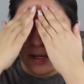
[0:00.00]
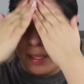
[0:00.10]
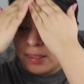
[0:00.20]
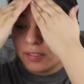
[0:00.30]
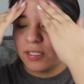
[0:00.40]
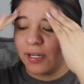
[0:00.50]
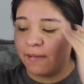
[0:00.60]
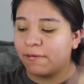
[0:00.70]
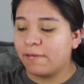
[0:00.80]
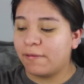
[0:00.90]
And then today
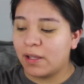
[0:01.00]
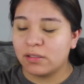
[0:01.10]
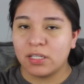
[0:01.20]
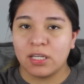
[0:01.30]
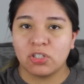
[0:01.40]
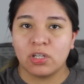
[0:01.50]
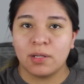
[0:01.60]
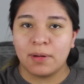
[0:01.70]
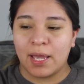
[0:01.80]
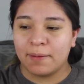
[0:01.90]
for
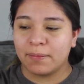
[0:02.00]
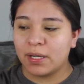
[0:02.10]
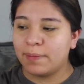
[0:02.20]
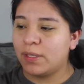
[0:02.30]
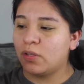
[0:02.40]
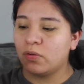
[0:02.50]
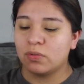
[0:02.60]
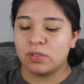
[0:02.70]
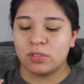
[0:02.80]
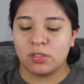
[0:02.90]
foundation, I'm going to be
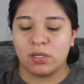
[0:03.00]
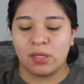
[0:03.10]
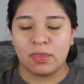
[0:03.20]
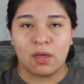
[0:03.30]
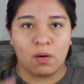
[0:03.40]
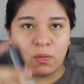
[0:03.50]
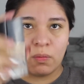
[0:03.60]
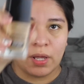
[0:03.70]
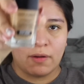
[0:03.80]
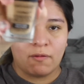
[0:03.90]
using the
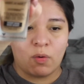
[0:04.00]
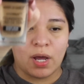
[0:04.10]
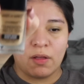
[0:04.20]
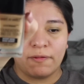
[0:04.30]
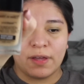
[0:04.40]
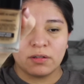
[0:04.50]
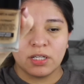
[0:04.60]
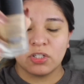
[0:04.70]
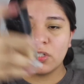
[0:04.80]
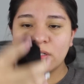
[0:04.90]
Wet n Wild
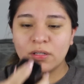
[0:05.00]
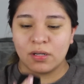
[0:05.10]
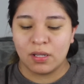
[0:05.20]
foundation.